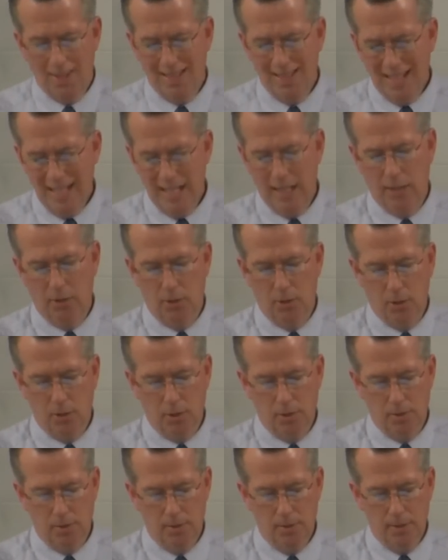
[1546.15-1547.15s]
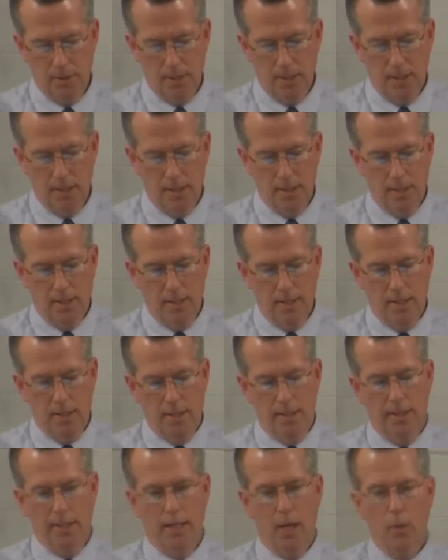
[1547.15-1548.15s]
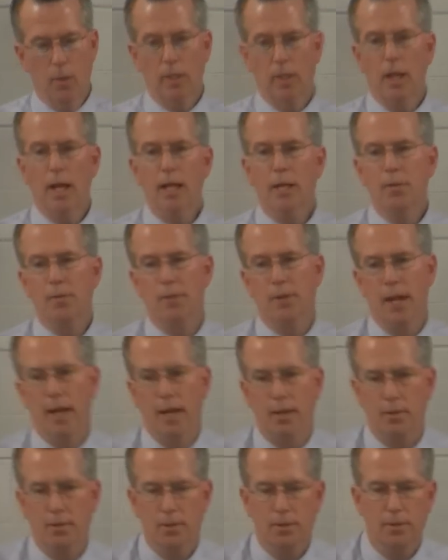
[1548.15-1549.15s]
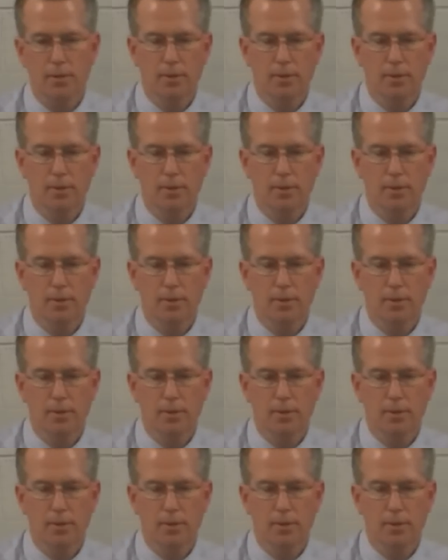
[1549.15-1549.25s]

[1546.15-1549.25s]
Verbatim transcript: deeds. Now, in light of that,